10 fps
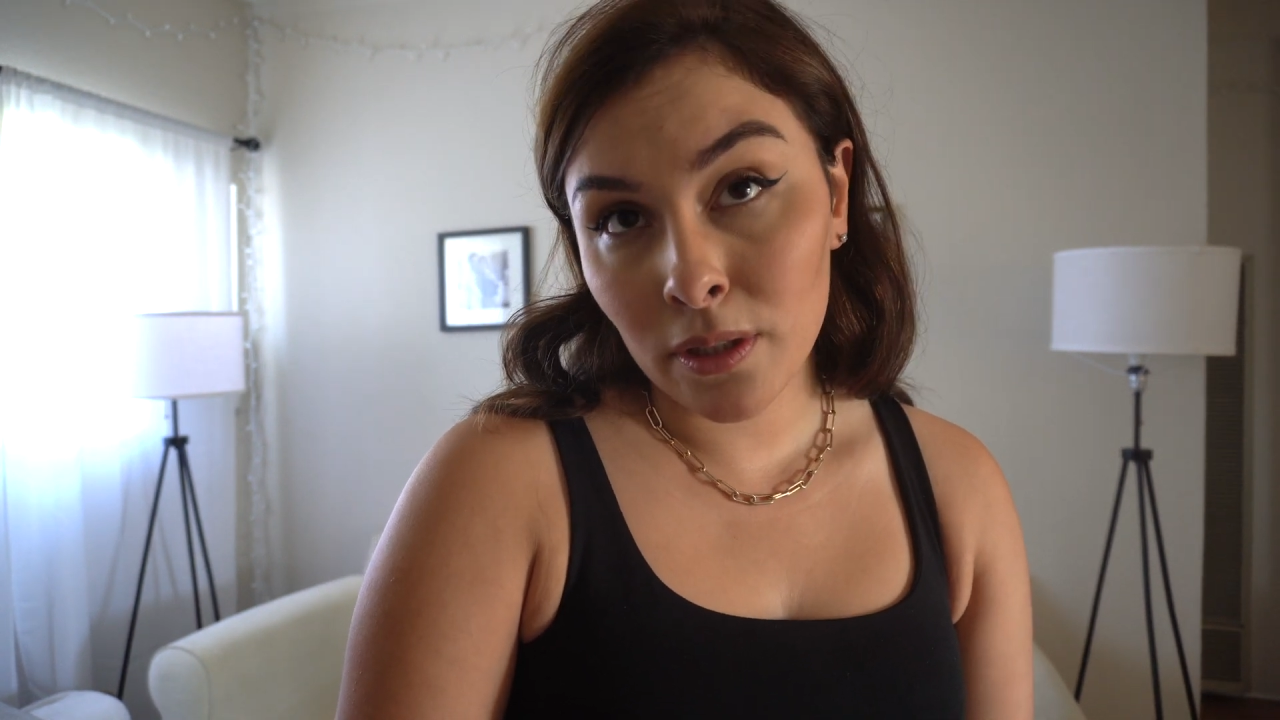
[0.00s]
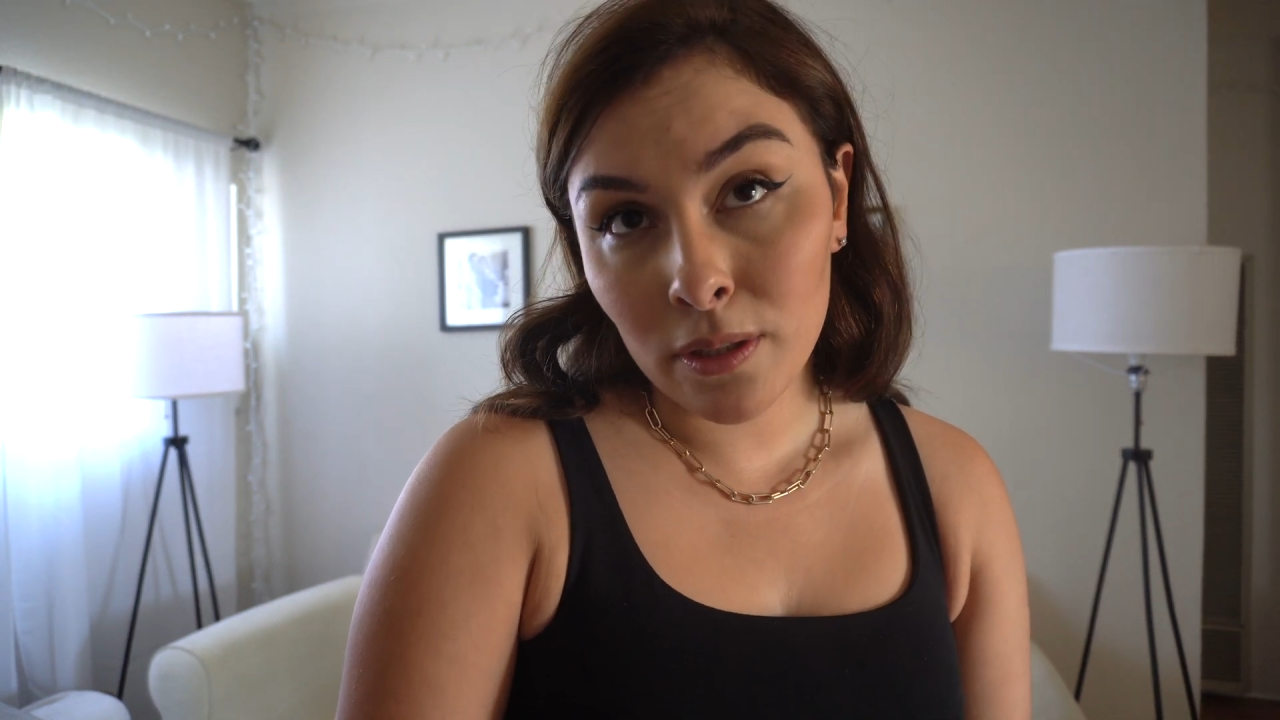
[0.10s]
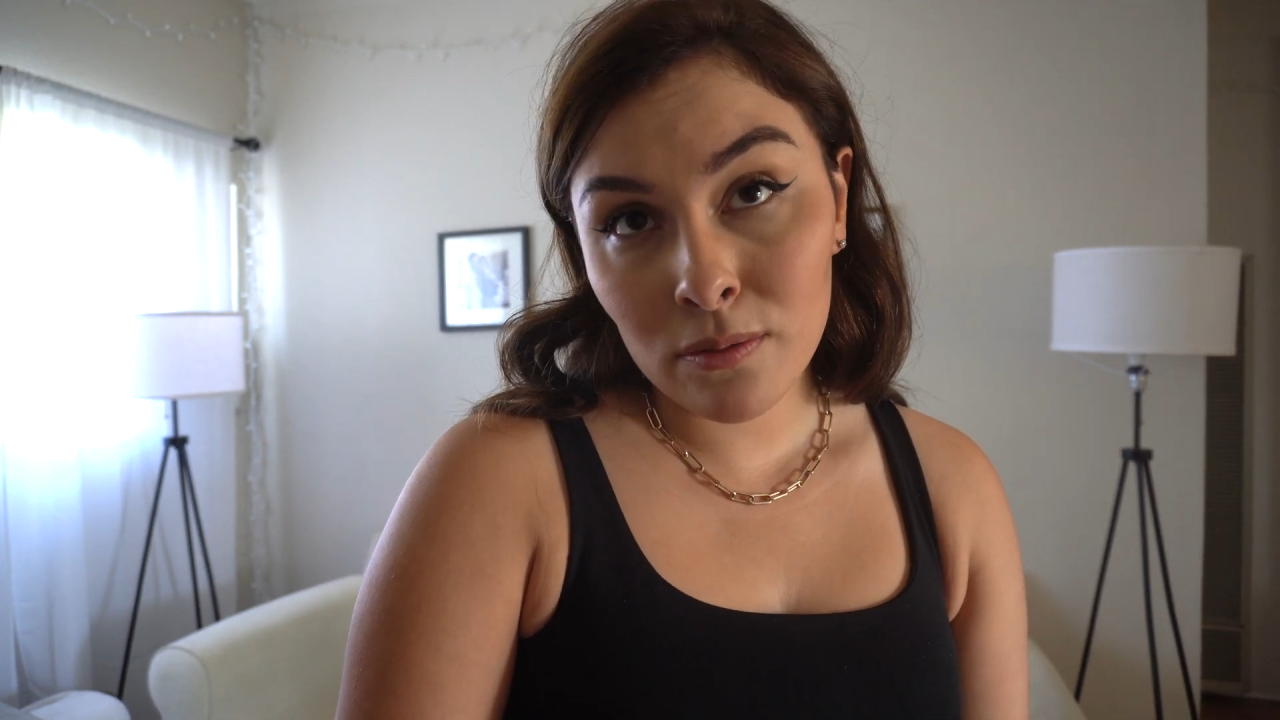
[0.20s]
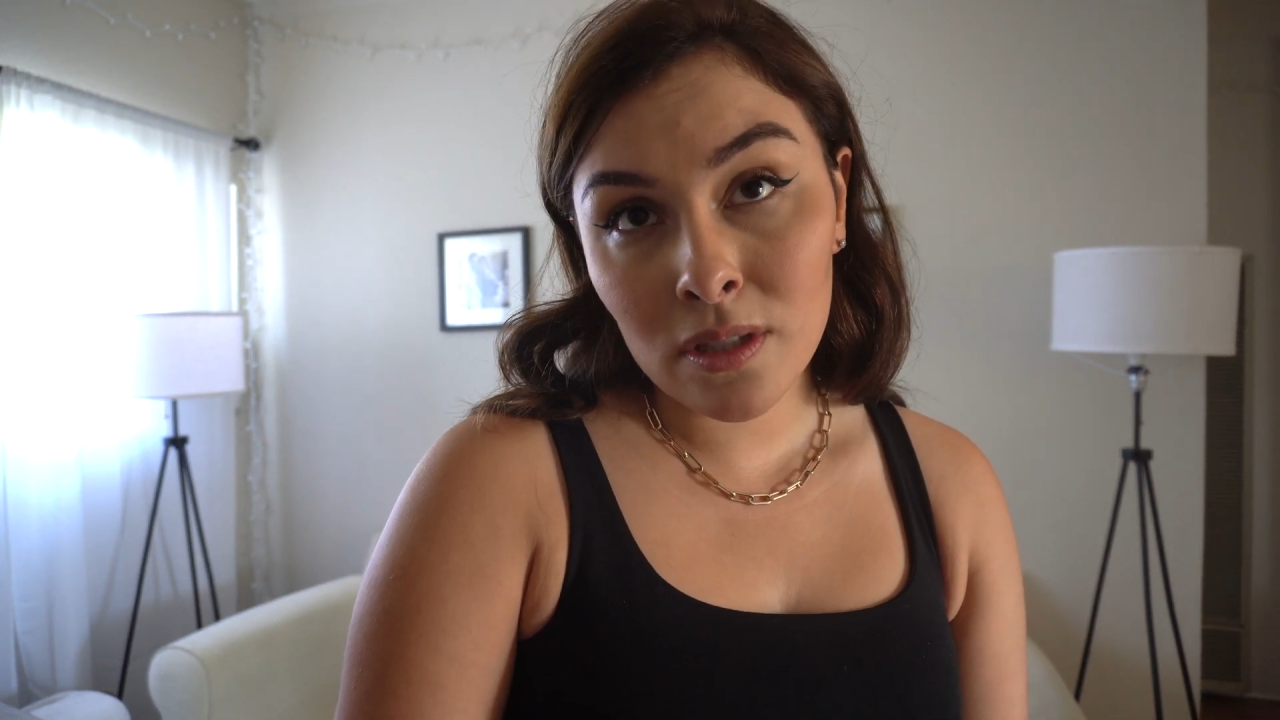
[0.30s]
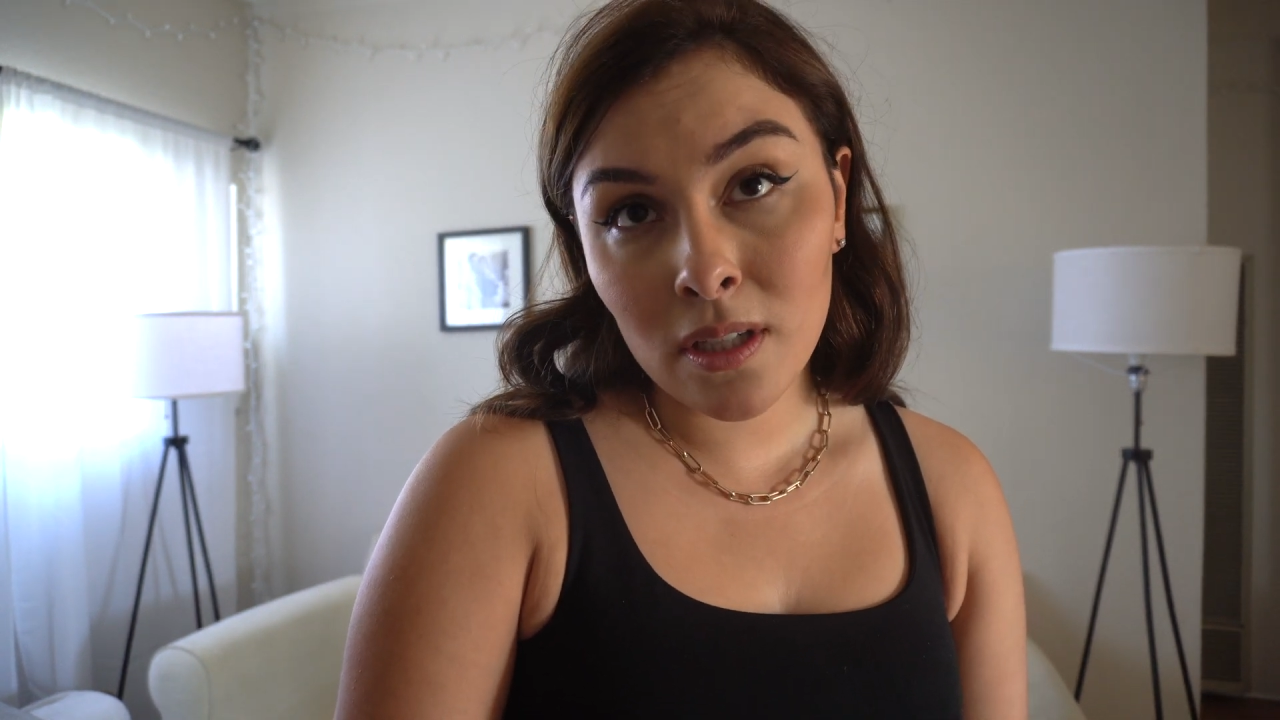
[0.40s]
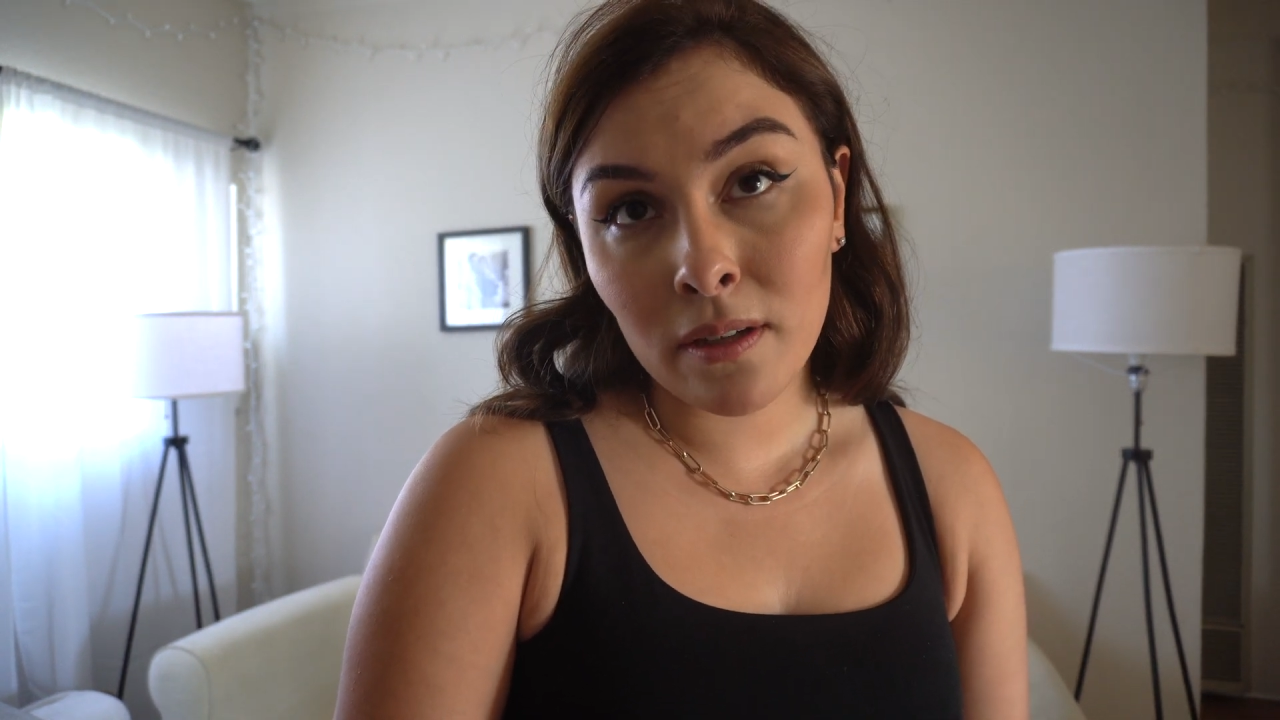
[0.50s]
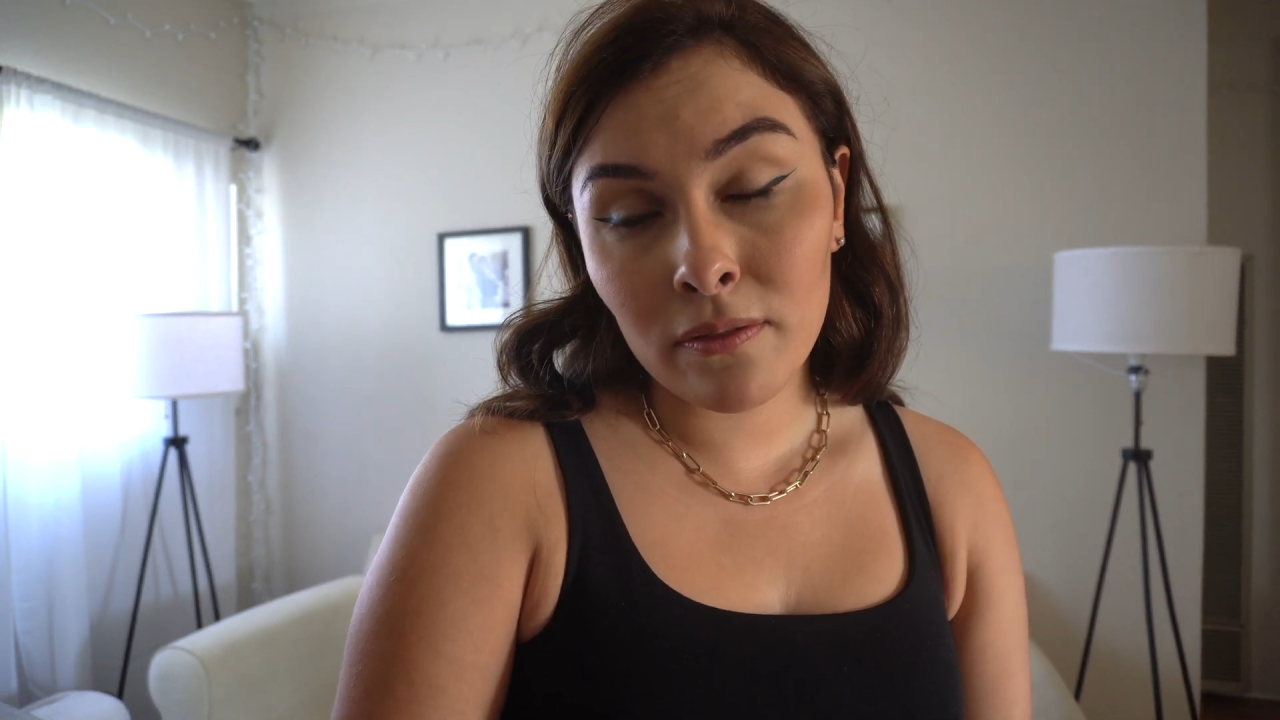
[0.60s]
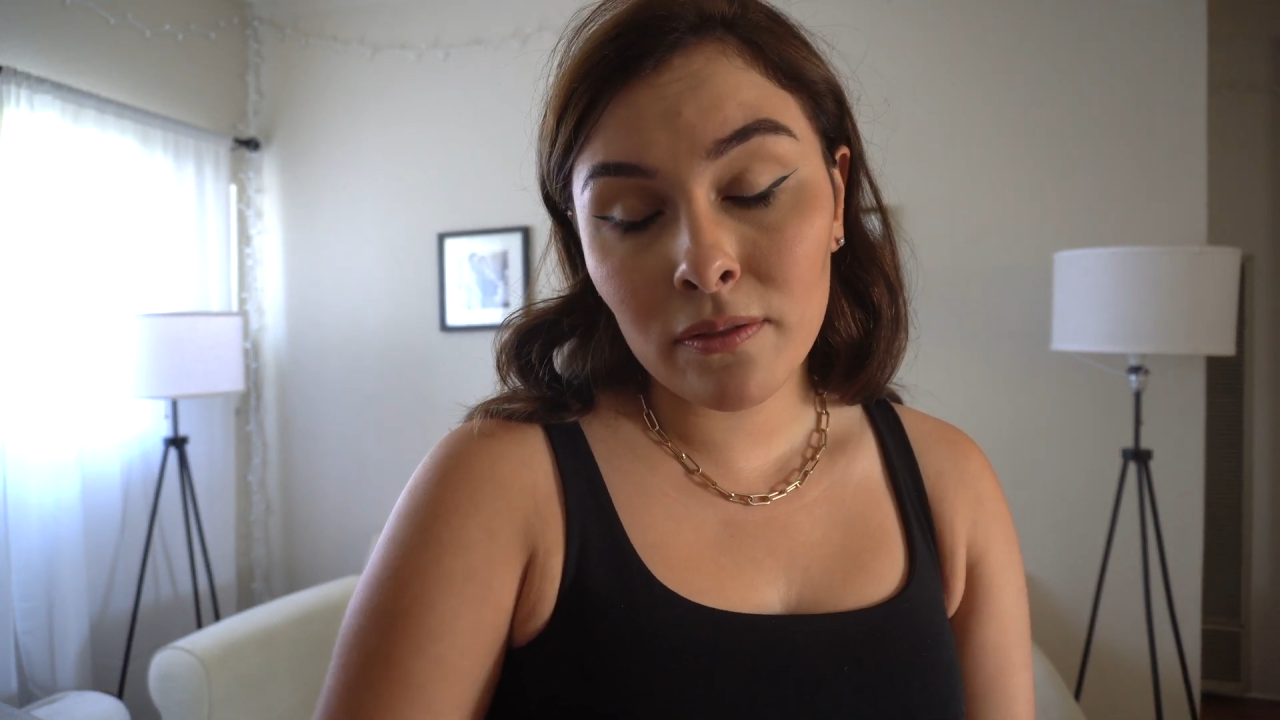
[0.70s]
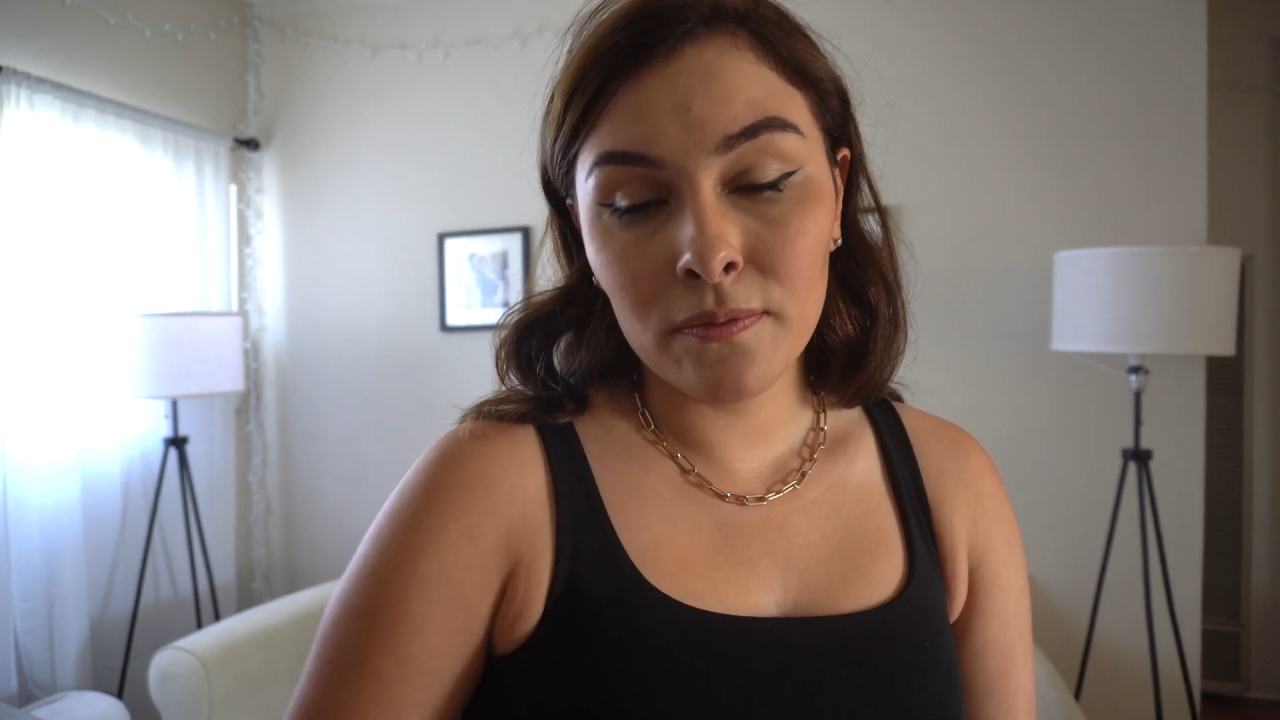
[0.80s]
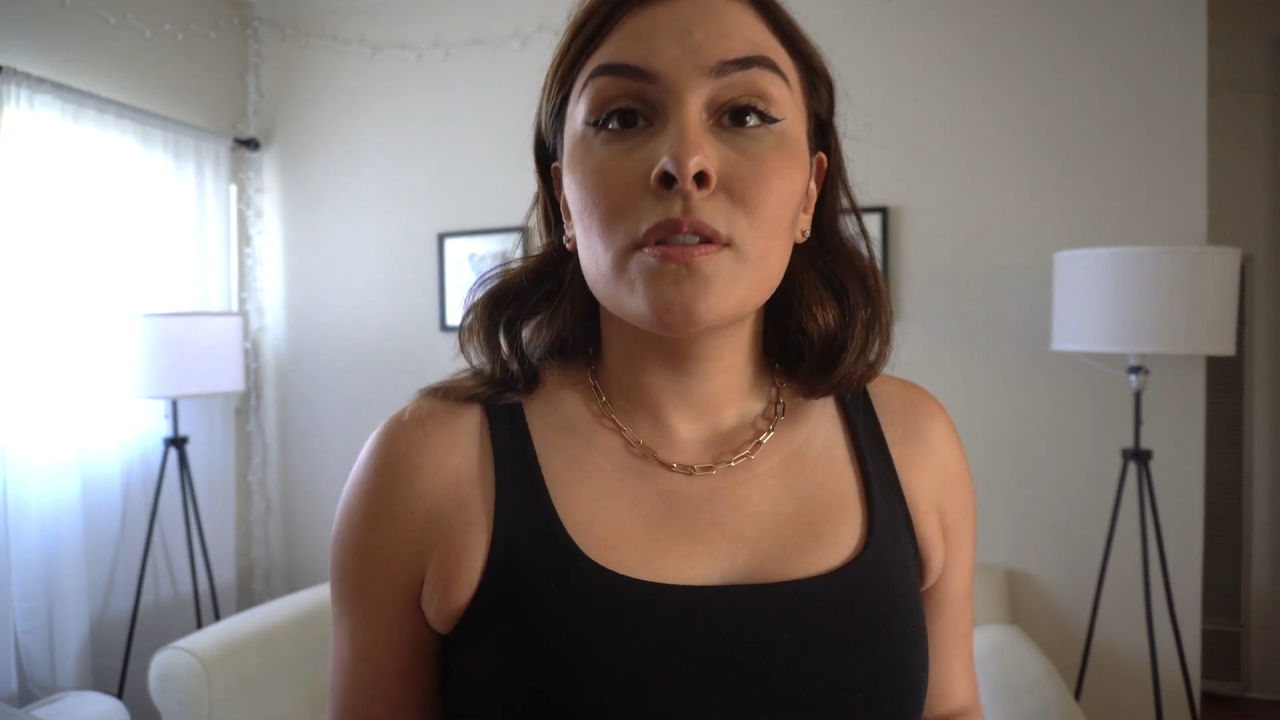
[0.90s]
close enough.